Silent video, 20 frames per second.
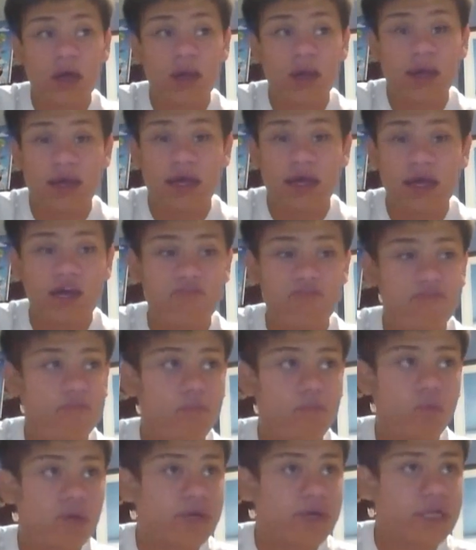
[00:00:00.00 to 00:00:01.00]
That if
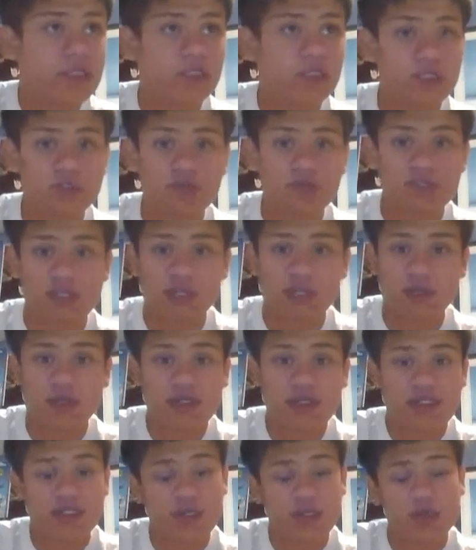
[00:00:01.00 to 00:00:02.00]
Morgan just wasn't there,
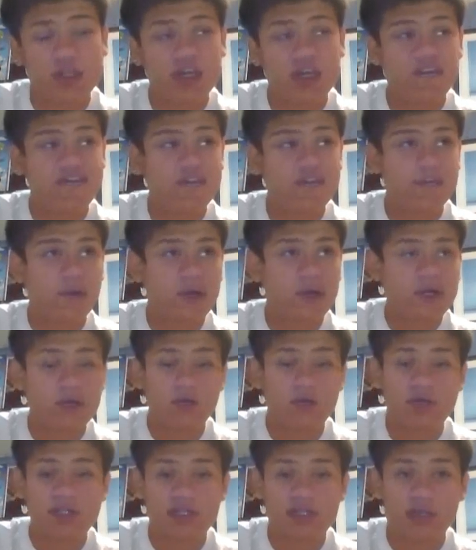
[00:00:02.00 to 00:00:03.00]
he still lived, but he
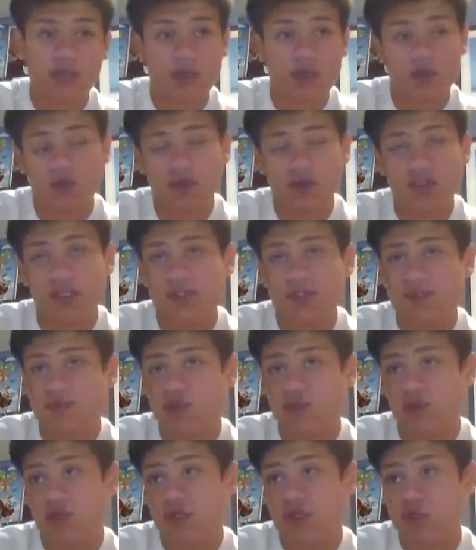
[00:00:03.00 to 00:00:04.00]
wasn't there. Same
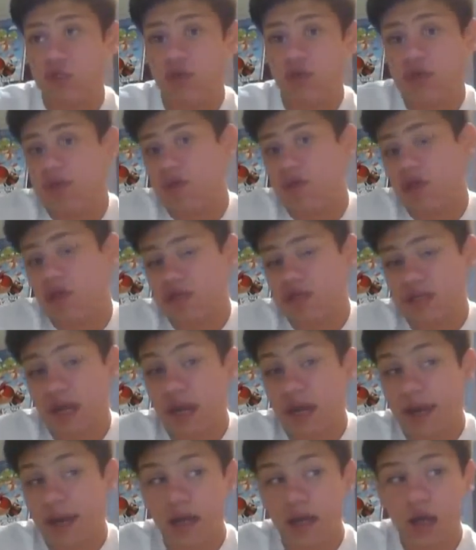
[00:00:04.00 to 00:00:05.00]
situation. One of them could have
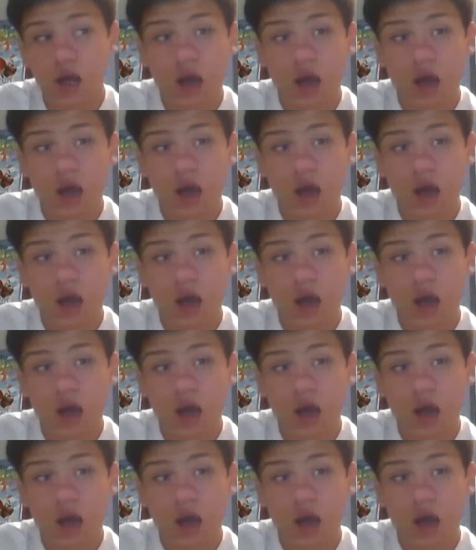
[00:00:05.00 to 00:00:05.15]
died